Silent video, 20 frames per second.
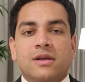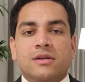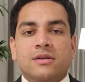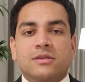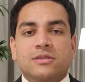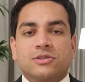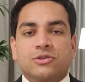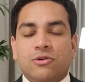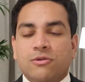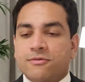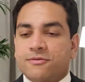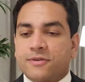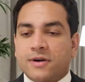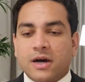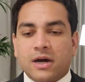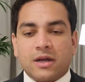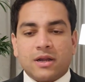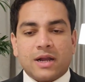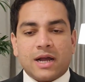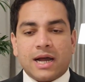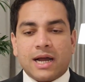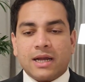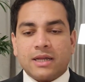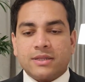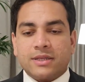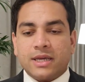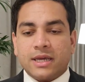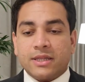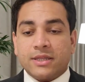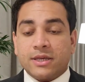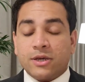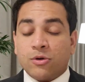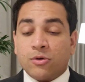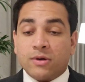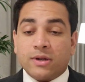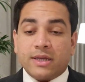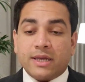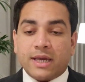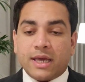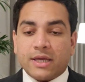So far, the
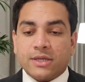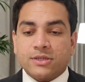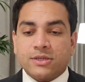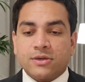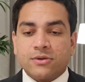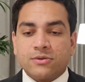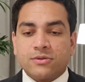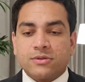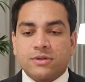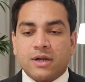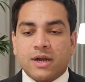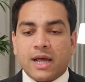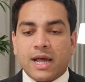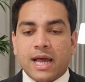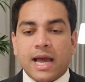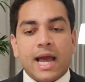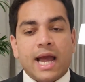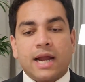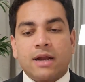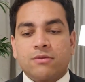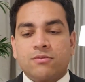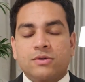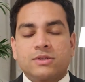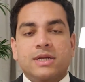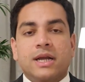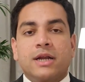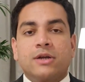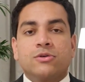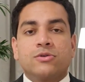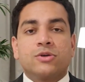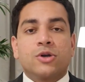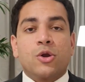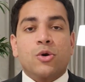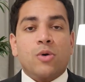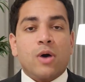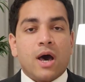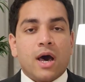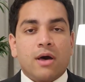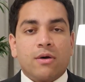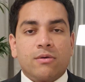only excuse that I had was I don't
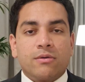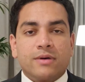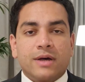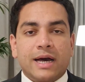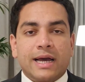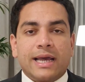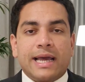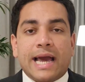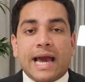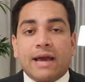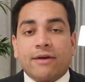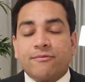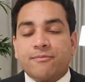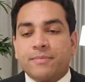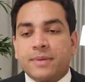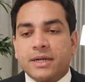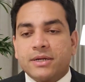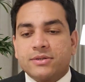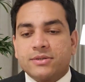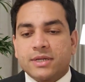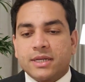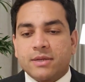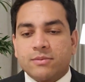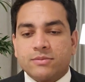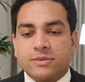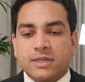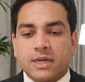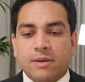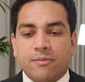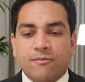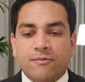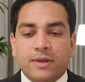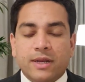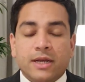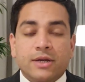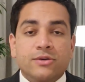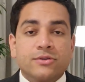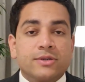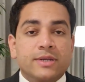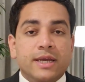know how. I have big dreams. I'm
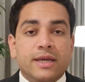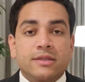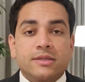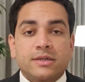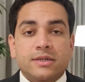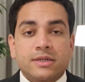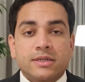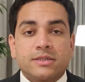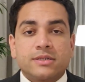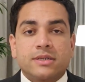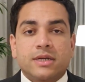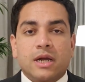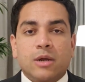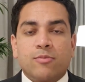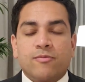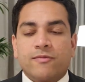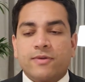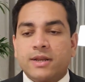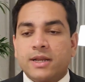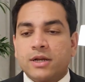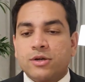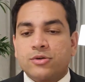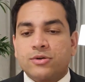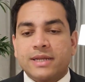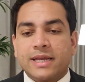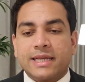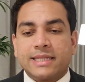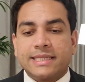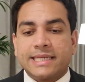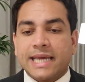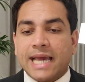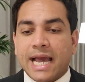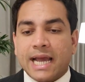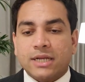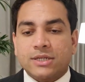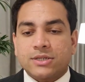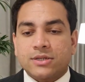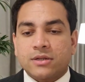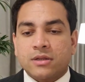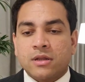willing to take the risk. I'm willing to take the
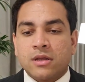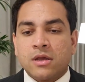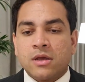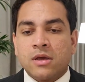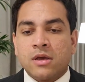action.